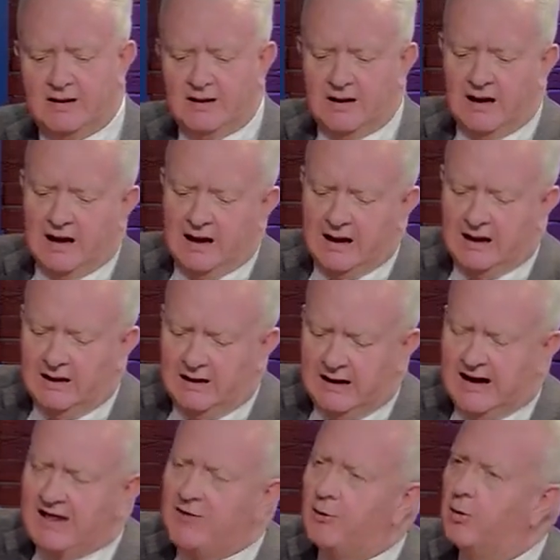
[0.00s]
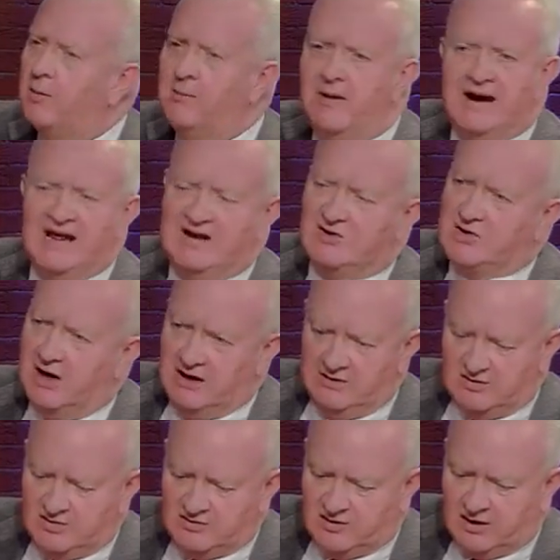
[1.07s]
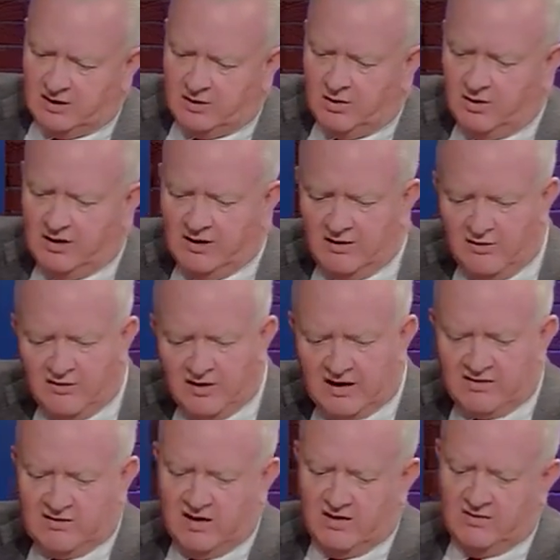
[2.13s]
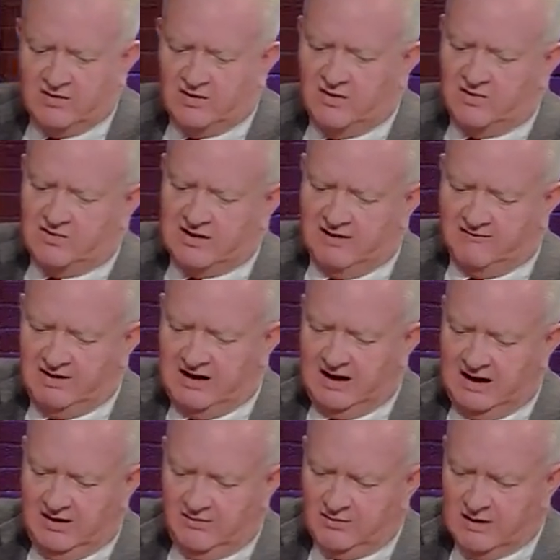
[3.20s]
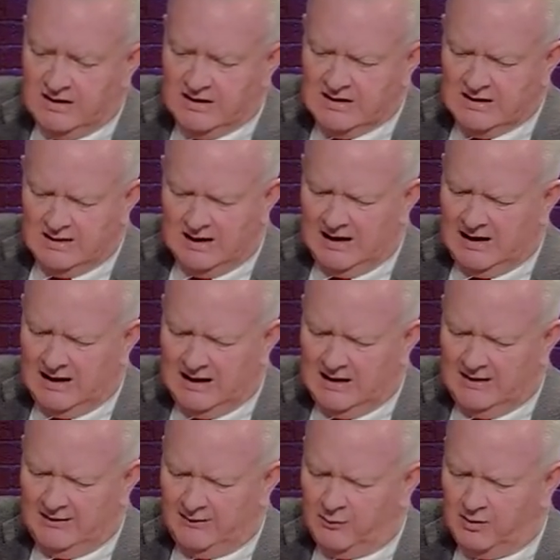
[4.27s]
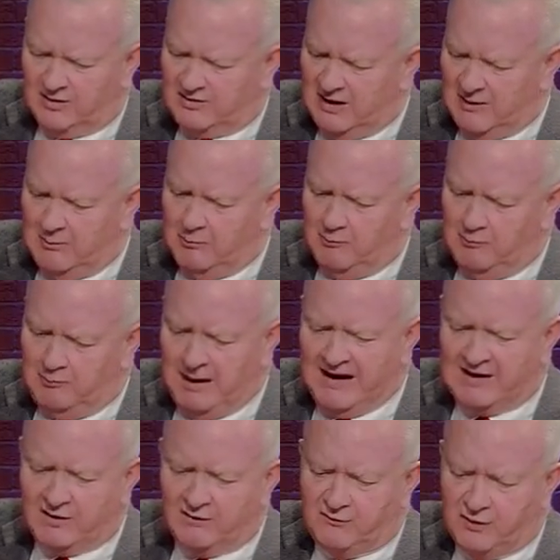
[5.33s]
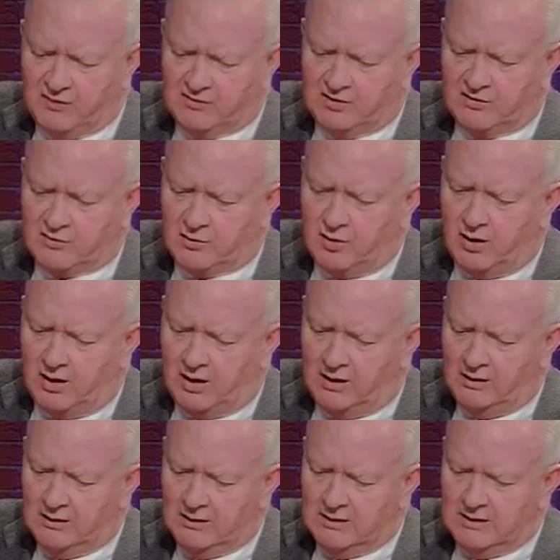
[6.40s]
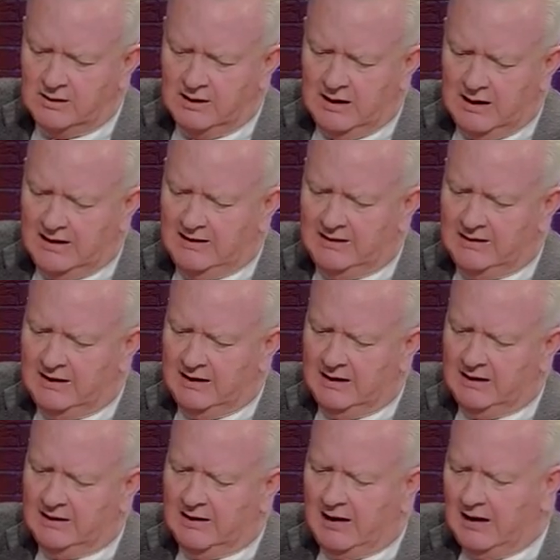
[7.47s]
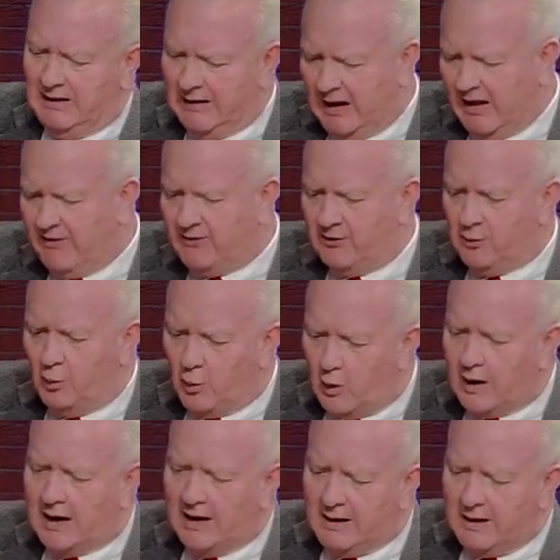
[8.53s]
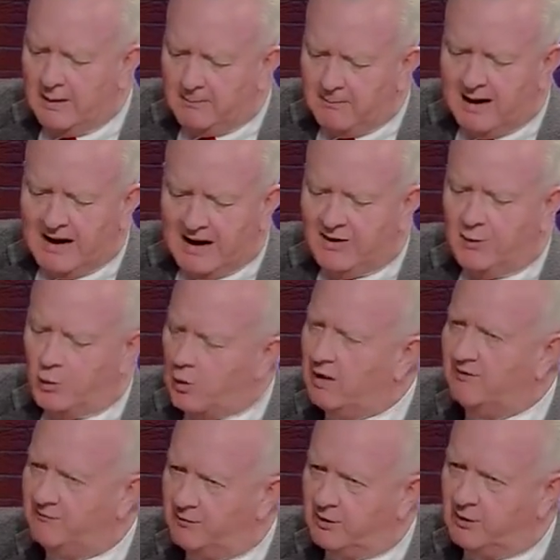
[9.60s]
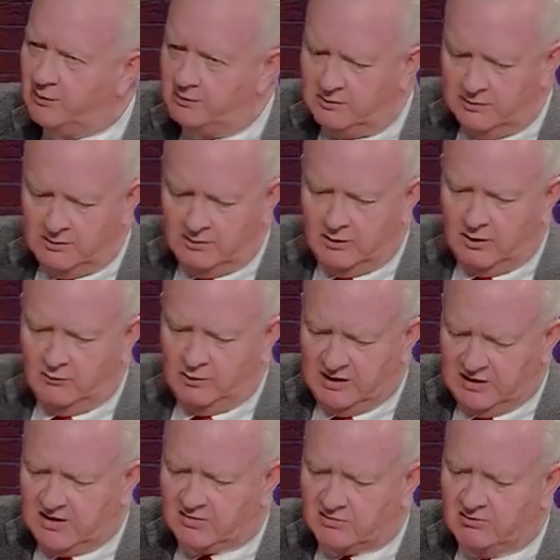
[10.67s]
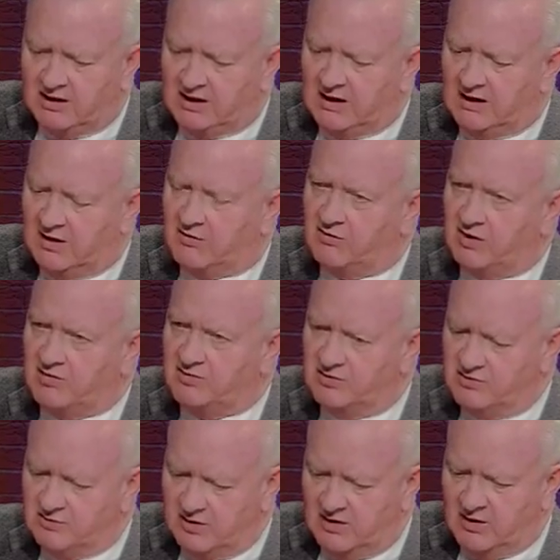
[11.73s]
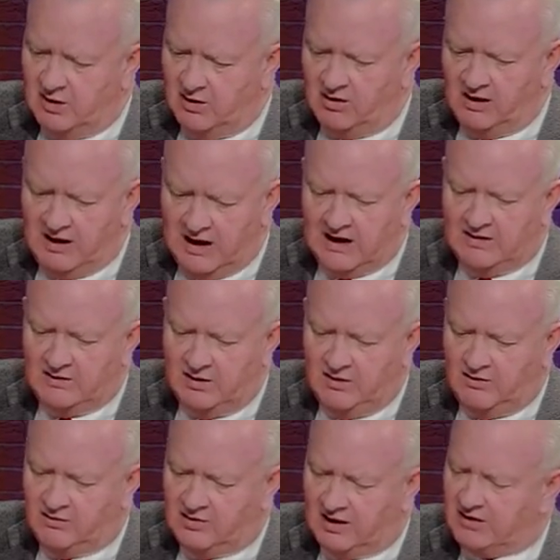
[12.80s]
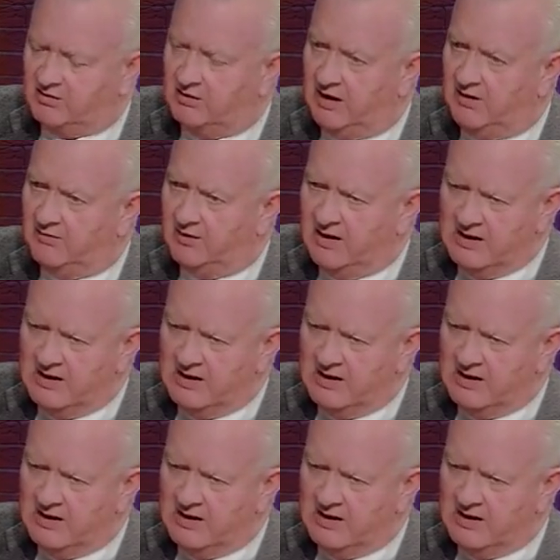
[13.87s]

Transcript: And then there were many changes that occurred in the 60s and the 70s. There was the Baker versus Carr and other one man, one vote redistricting decisions in the early 1960s,